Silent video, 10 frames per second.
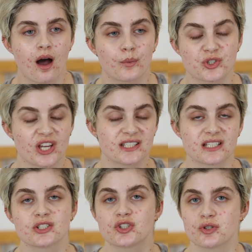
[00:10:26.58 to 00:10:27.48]
which I
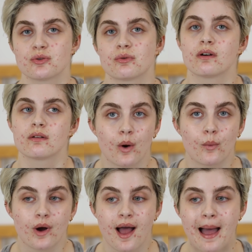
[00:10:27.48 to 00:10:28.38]
didn't do. But
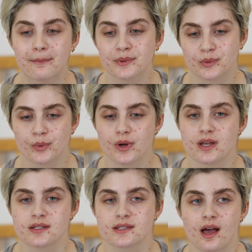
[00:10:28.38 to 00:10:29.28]
what happened
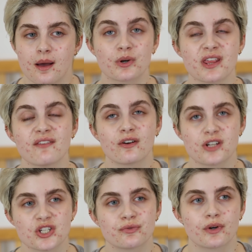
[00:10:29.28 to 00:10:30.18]
was, I wore that
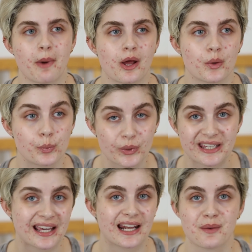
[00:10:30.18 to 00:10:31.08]
foundation for about a
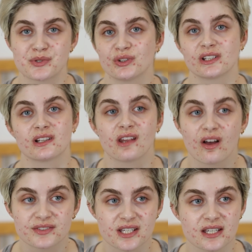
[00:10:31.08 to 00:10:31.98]
week and absolutely
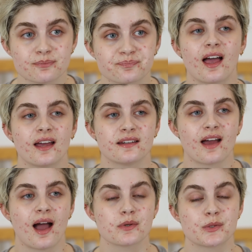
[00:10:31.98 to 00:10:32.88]
loved it. And
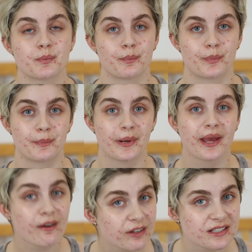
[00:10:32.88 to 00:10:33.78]
I was
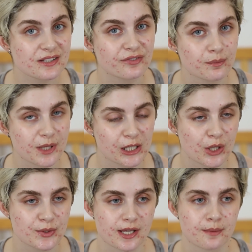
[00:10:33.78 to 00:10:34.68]
preparing to film the
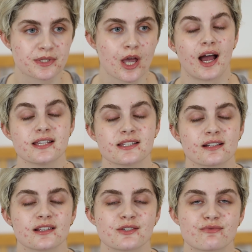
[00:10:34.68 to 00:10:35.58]
close-ups. I
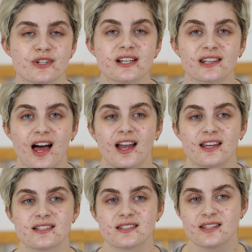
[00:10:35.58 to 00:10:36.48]
suddenly
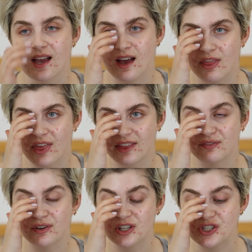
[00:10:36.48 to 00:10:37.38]
realized that the
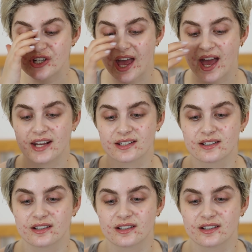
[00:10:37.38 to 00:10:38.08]
foundation had